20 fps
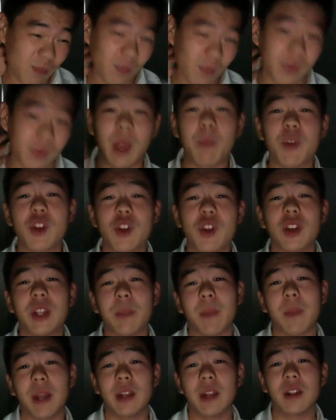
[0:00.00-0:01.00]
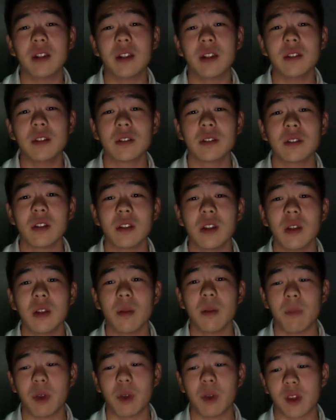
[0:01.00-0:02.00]
temperature dependent
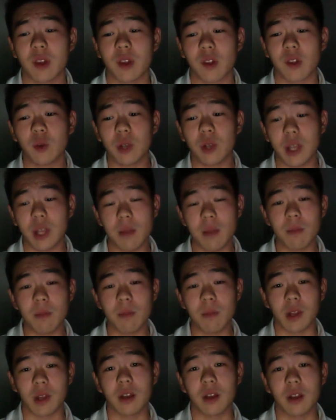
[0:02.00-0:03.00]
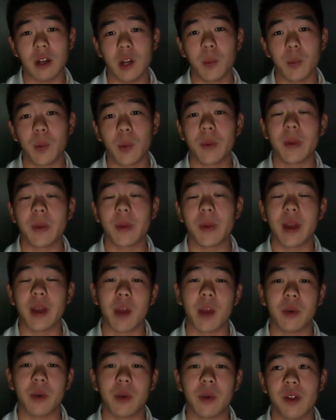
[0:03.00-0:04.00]
because they're so deep. Like Lepropoma
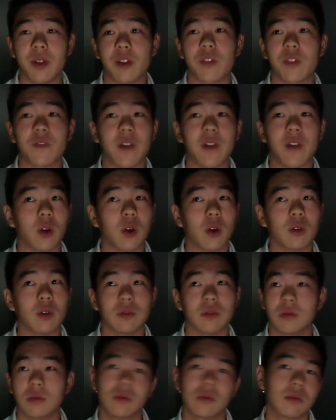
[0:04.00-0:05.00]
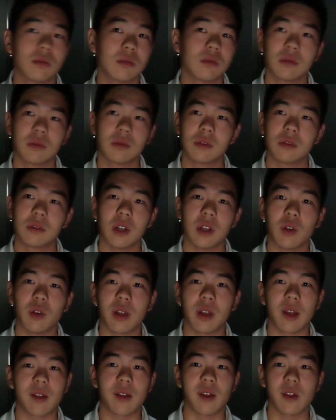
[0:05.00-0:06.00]
aberrans is found,
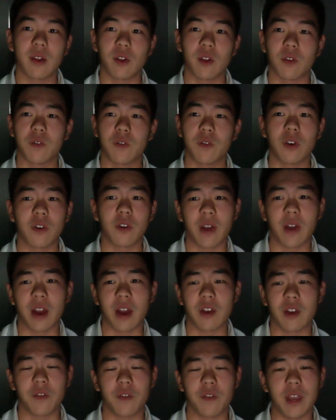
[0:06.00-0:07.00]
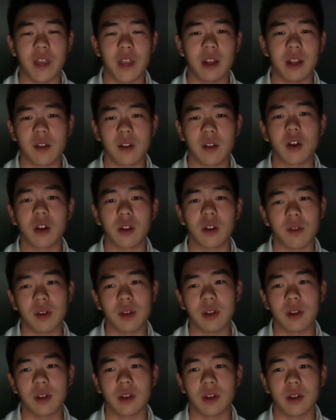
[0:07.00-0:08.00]
in excess of 400-500 feet, and it's caught
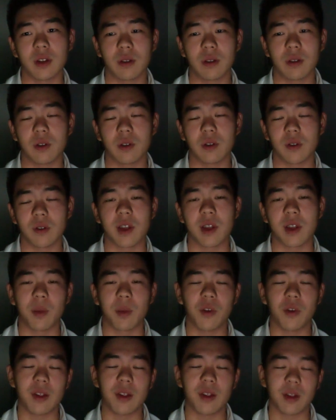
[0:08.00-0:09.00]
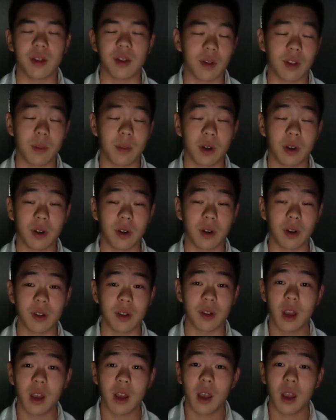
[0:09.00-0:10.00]
using the submarines, submersibles.
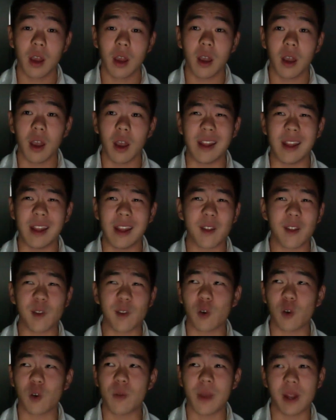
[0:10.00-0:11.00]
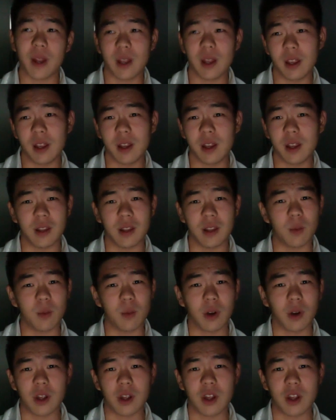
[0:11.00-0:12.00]
And he has so many deep
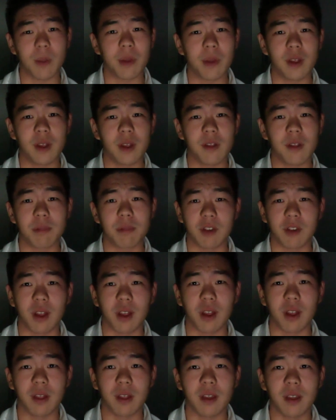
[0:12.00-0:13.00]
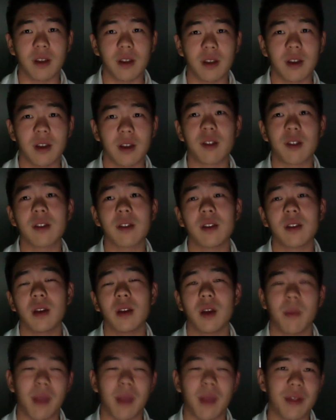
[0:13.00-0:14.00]
water Japanese Pectrantias,
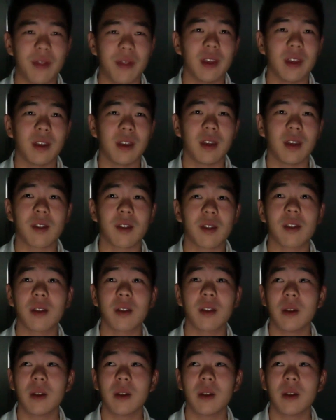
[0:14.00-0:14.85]
Amanthias,